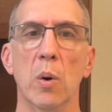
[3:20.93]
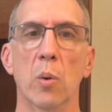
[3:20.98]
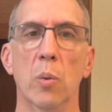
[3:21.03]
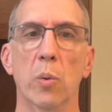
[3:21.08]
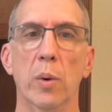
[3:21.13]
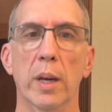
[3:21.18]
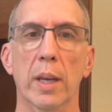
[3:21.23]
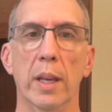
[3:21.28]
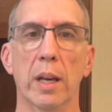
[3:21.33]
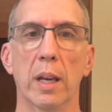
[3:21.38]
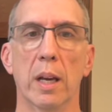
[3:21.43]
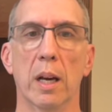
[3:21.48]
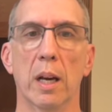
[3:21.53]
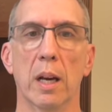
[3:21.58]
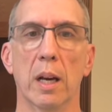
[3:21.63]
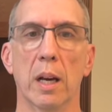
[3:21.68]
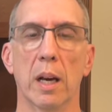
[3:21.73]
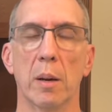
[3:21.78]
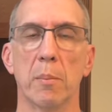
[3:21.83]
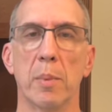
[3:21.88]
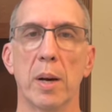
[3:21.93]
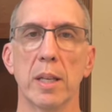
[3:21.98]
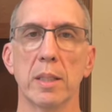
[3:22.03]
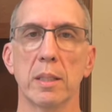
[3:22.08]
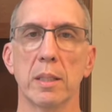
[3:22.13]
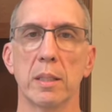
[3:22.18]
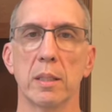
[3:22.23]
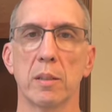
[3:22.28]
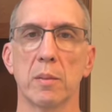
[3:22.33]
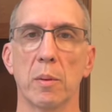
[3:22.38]
When a
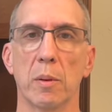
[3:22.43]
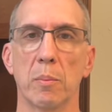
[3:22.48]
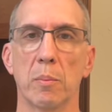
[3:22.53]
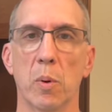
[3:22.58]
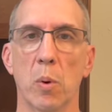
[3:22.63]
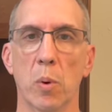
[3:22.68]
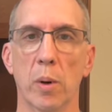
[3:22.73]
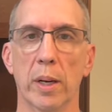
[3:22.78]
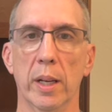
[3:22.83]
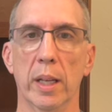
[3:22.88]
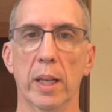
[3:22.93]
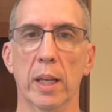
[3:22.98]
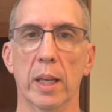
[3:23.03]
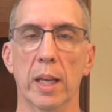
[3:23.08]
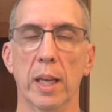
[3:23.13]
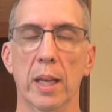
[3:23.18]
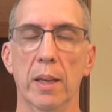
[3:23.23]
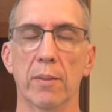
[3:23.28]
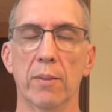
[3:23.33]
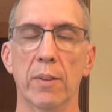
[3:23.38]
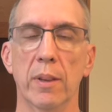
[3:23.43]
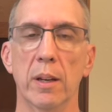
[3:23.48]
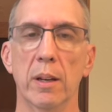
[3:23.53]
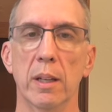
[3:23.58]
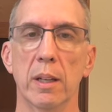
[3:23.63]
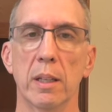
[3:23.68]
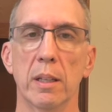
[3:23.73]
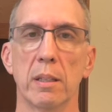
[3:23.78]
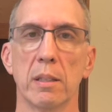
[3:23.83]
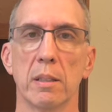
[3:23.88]
bus is boarding, if there
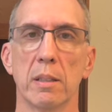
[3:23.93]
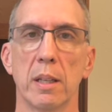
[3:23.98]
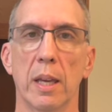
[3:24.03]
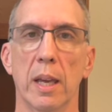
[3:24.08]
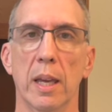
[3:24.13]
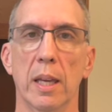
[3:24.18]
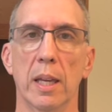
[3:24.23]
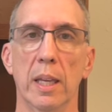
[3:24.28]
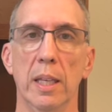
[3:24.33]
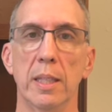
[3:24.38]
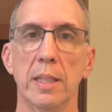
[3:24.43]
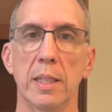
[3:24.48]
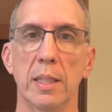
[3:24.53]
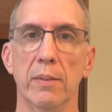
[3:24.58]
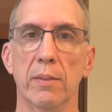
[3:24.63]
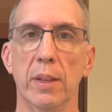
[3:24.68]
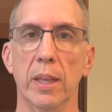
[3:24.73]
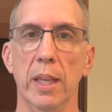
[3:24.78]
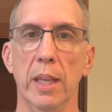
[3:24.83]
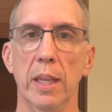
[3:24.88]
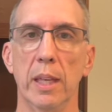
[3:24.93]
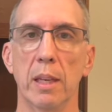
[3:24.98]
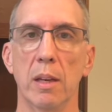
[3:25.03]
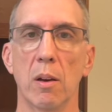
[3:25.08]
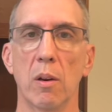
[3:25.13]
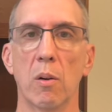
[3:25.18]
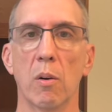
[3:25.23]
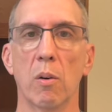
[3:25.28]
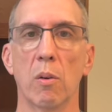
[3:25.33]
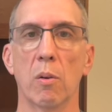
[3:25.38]
is a ECV
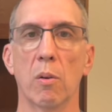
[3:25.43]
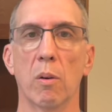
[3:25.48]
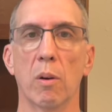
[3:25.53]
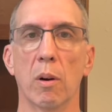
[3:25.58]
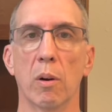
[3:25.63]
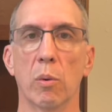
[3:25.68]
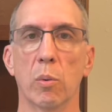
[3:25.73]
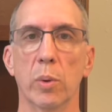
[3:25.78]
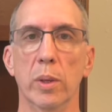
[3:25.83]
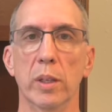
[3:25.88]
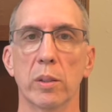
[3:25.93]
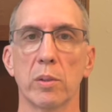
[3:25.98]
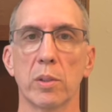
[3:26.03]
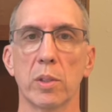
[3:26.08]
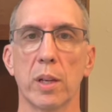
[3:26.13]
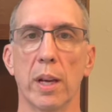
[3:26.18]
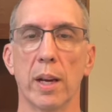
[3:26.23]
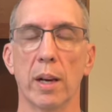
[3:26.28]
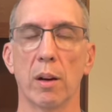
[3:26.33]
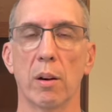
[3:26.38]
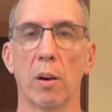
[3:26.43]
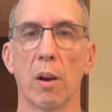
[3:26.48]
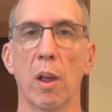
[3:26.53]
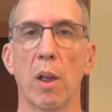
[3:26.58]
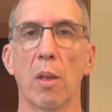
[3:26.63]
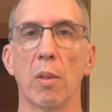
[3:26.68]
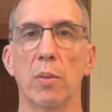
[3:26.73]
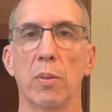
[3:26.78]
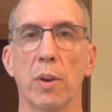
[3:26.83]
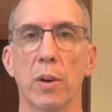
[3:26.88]
or a wheelchair,
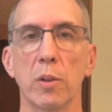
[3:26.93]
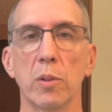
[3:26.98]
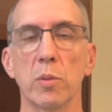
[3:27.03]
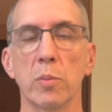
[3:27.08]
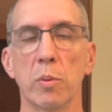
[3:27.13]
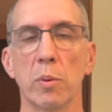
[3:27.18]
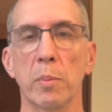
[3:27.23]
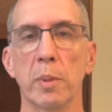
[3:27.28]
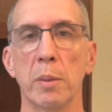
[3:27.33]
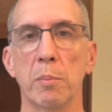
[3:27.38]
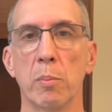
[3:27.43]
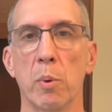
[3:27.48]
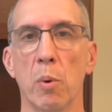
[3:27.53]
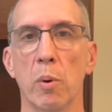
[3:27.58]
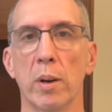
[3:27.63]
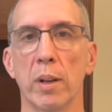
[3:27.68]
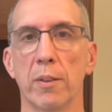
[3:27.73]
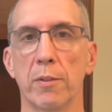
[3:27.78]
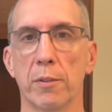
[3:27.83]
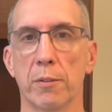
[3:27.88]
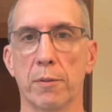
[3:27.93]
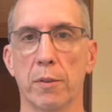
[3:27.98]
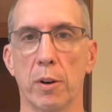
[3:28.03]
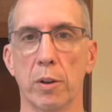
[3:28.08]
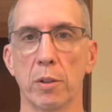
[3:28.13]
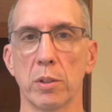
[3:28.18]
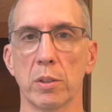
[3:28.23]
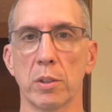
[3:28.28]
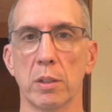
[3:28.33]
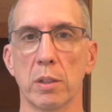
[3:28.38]
those will be boarded
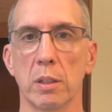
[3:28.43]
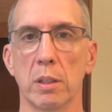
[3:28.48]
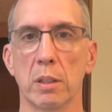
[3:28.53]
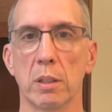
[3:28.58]
first.